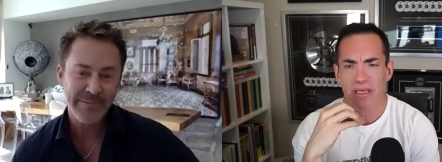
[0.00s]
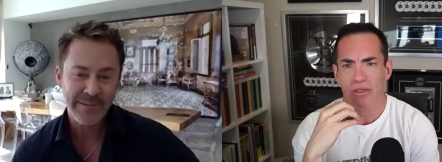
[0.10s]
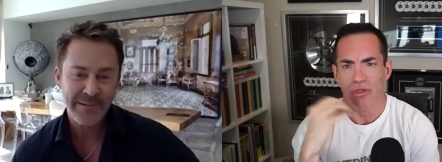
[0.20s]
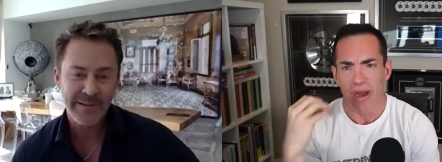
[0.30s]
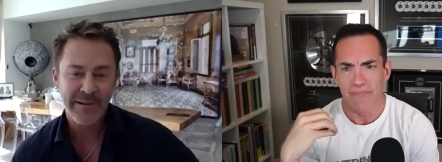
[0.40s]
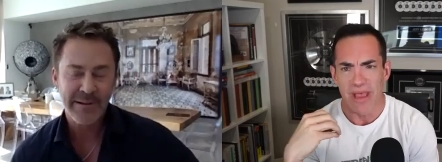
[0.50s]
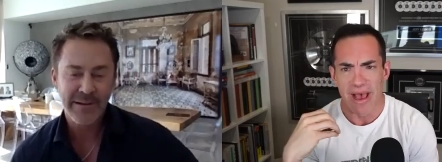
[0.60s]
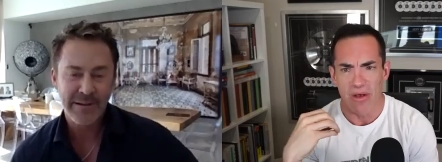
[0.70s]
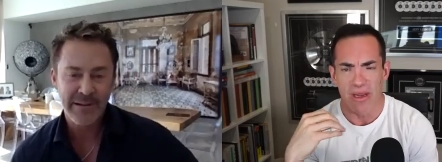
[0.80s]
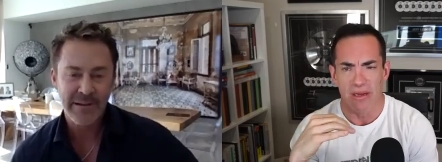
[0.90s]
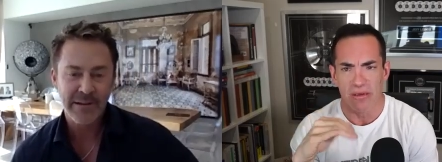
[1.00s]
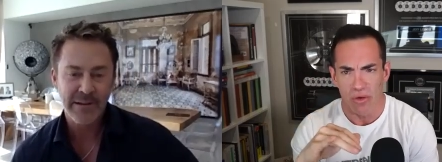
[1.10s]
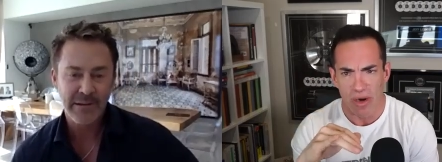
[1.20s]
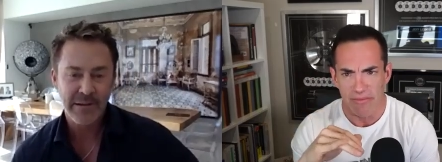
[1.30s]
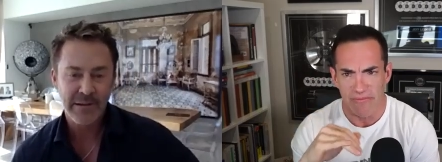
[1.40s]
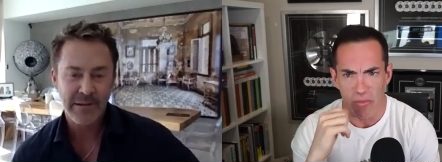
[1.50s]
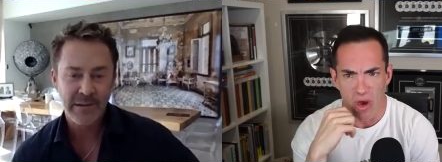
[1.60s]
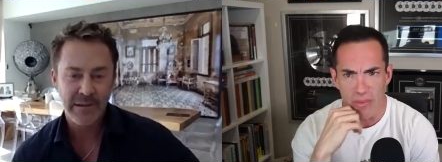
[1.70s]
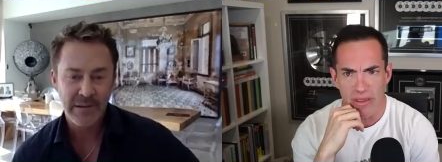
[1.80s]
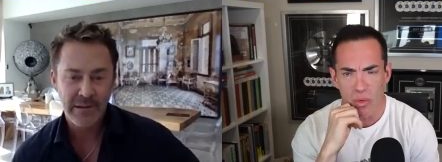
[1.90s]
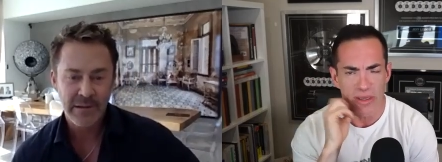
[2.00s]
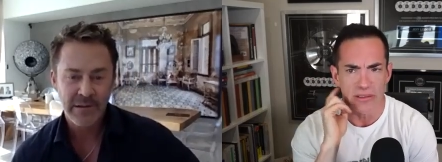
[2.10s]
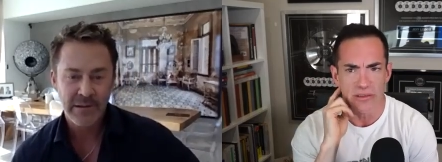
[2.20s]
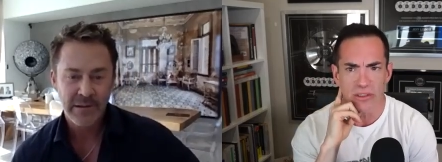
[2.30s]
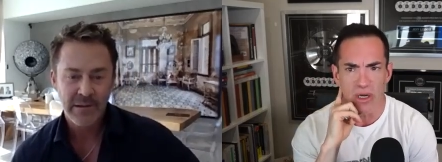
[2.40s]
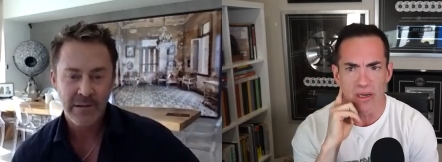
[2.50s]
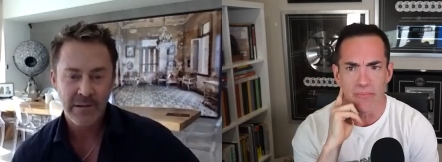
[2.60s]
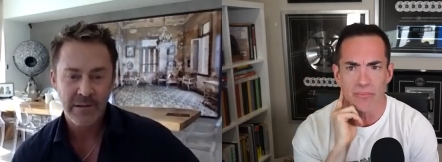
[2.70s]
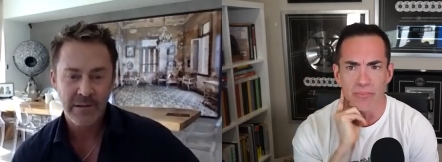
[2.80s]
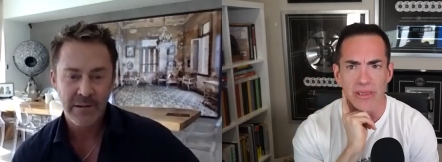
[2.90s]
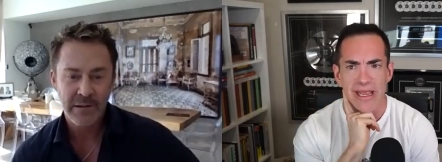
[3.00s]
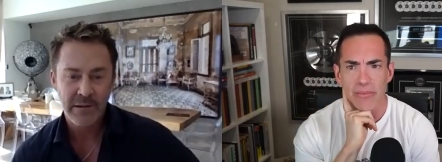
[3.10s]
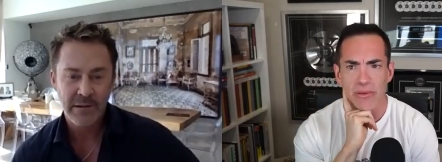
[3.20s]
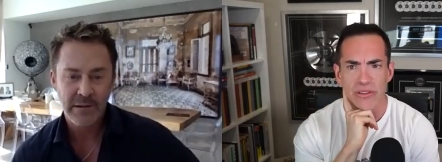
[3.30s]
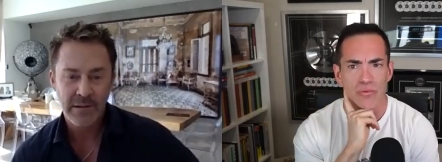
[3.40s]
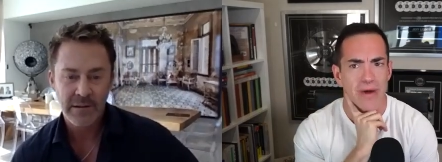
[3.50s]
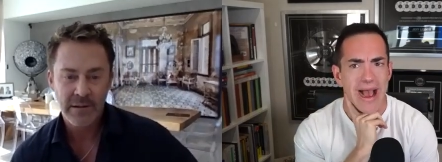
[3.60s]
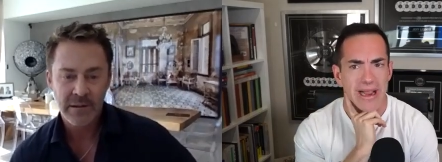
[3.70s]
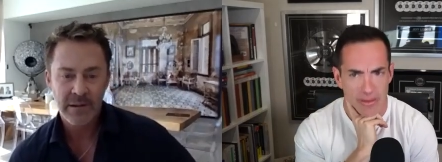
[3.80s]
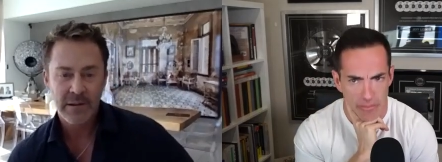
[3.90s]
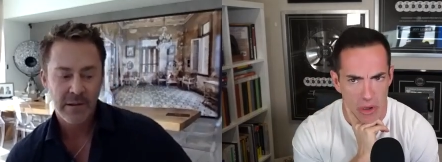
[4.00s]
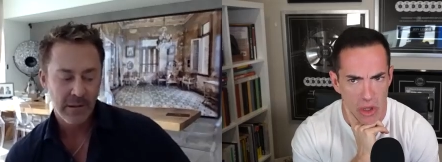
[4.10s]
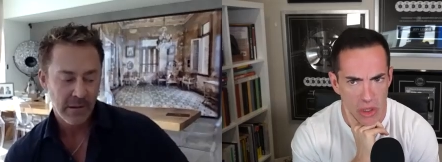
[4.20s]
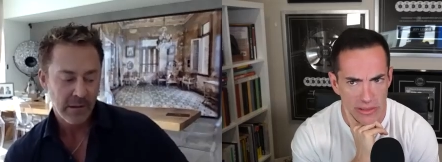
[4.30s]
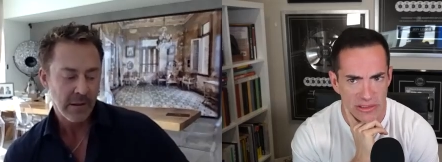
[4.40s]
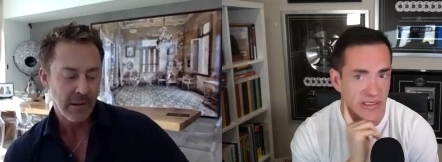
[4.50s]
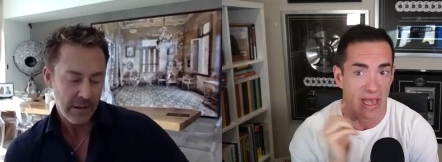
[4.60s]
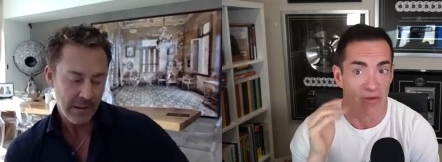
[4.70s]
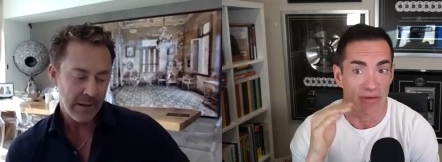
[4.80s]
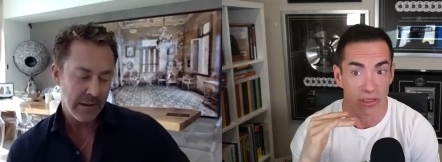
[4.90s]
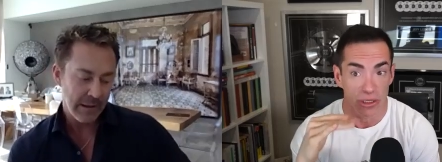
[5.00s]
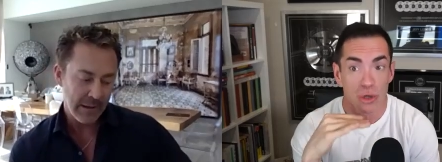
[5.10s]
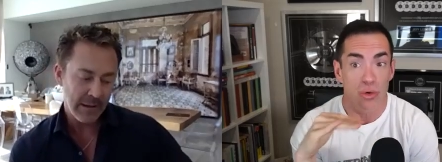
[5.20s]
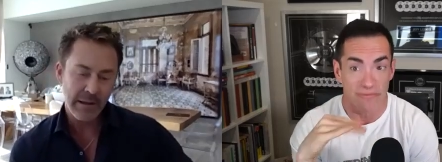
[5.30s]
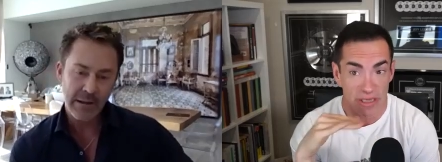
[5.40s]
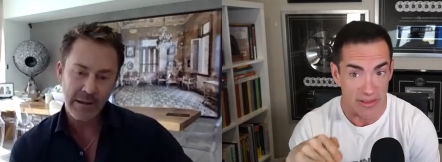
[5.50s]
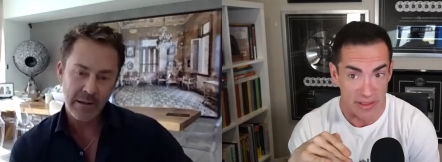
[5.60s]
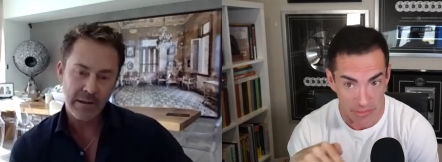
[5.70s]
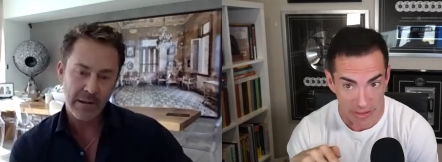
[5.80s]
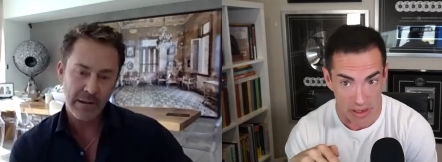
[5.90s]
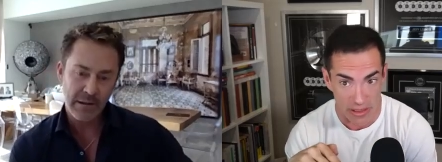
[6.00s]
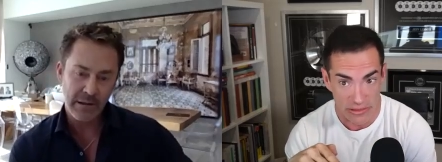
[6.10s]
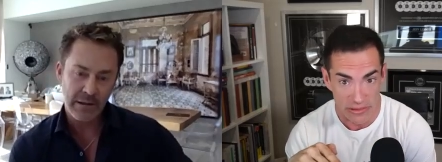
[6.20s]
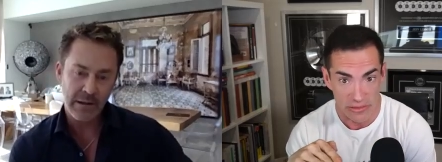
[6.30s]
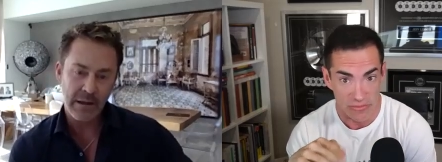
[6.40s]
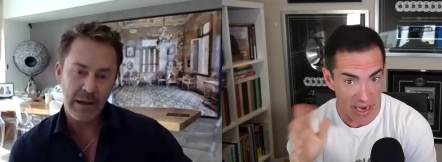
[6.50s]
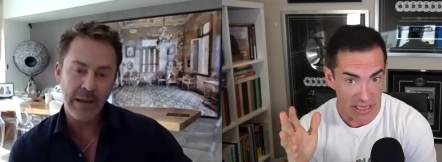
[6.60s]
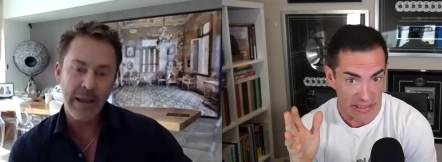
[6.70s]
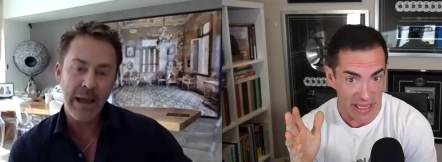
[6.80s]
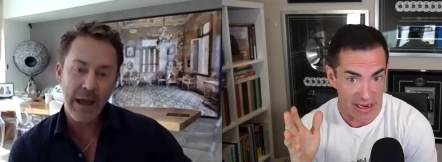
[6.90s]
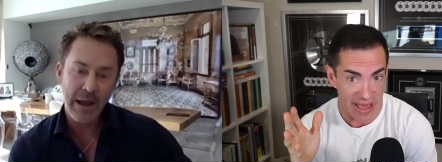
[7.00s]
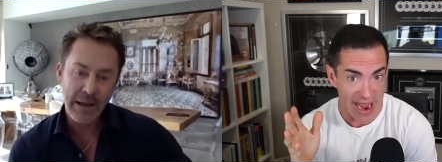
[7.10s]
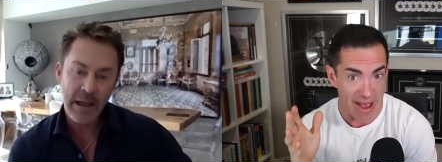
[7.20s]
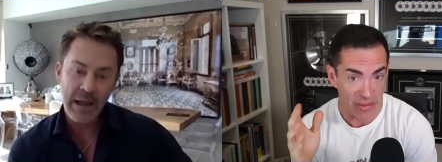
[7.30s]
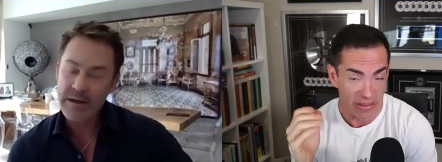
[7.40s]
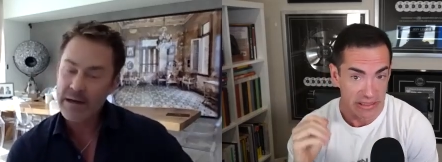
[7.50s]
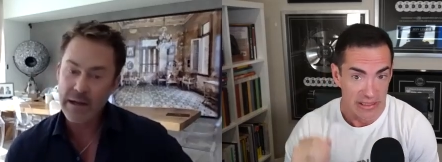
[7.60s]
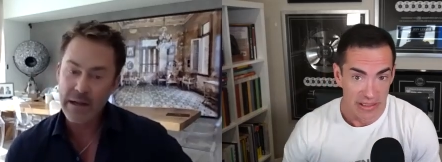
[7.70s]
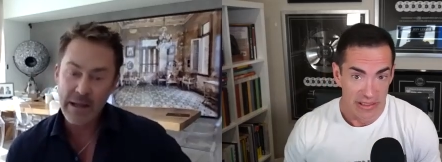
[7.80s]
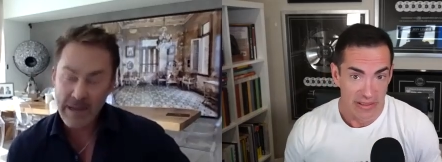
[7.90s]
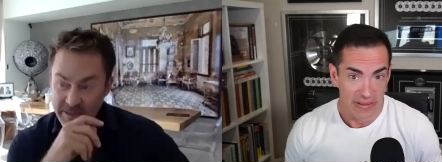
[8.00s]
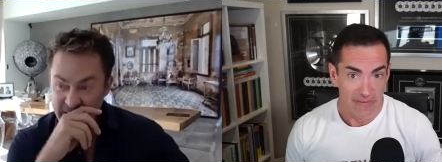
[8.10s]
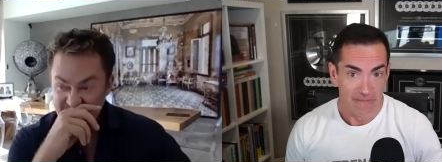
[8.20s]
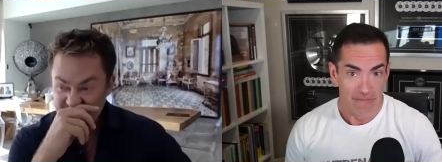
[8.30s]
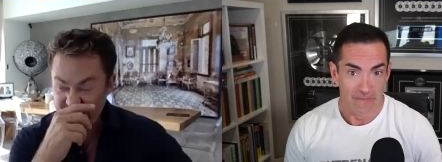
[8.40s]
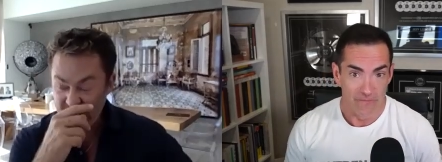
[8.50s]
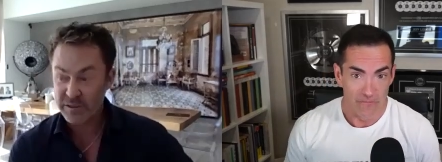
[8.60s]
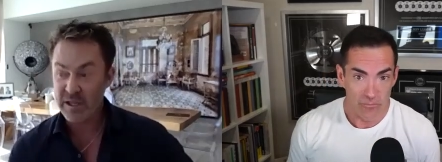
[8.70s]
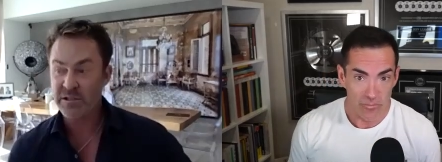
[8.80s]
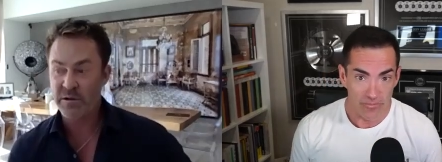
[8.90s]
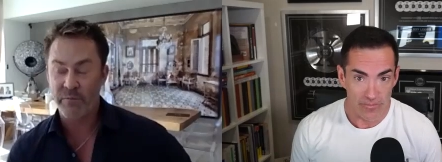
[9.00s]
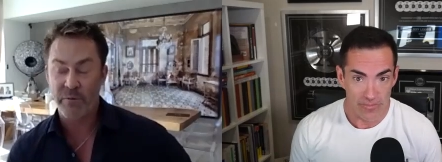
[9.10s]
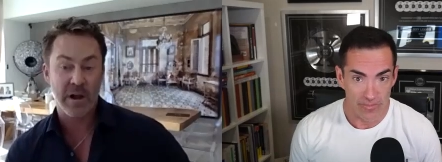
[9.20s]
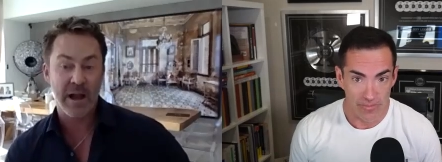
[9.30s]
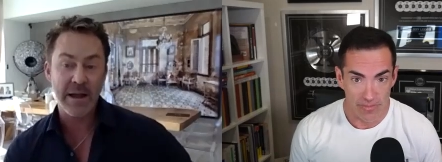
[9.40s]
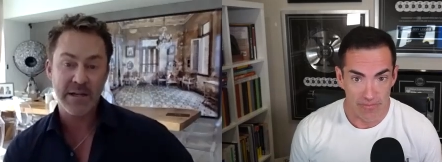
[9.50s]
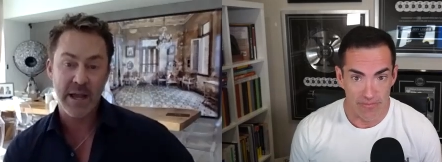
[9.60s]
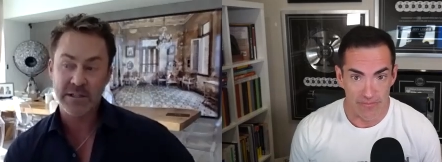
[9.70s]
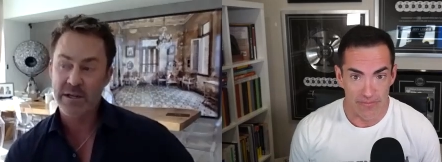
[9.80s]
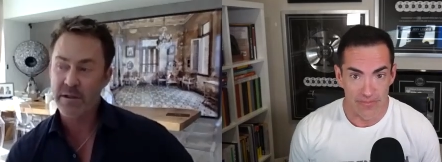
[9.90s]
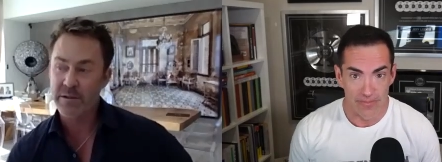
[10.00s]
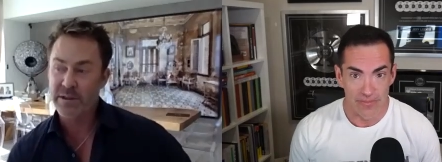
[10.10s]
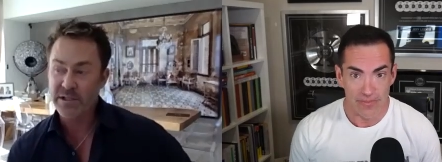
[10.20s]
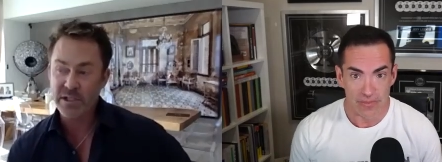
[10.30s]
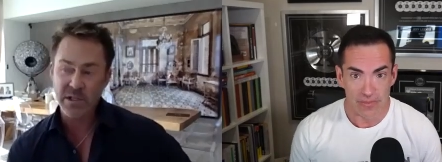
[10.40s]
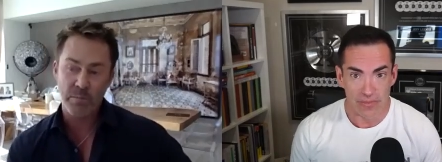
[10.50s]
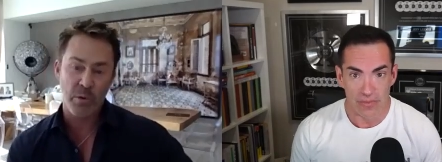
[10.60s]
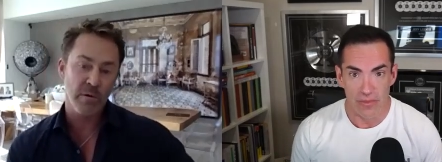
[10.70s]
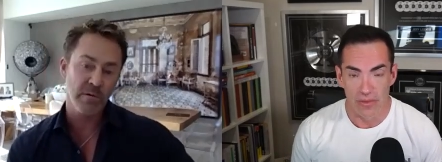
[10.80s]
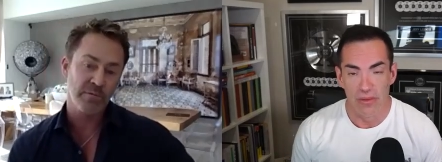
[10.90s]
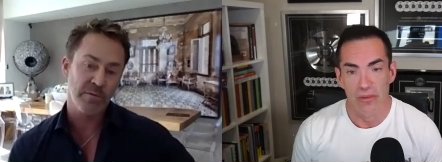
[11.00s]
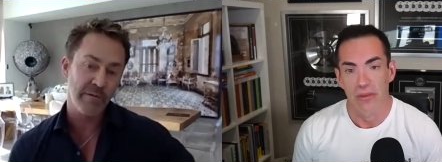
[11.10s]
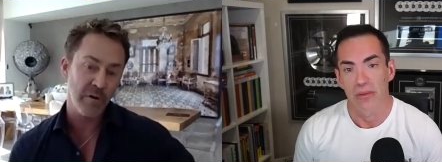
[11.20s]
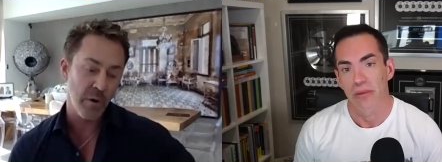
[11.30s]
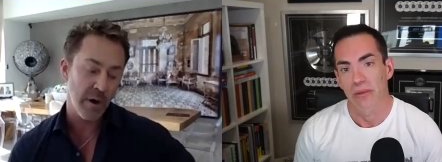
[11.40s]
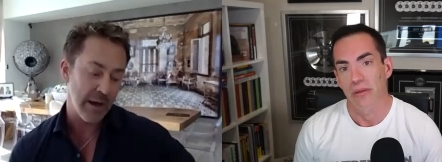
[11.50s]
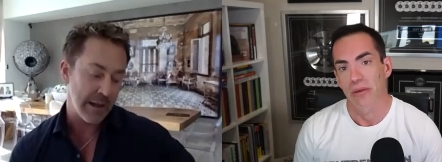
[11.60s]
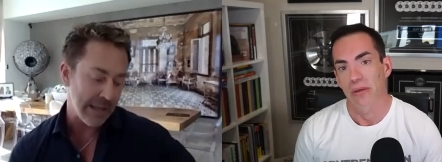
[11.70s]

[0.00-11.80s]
Speaker 1: and you dropped out. And correct me if I'm wrong, but you went and started playing a bunch of racquetball instead of in lieu of telling your
Speaker 2: parents, right? Yeah, that that happened. And I think I think for context, and this is important for everyone. I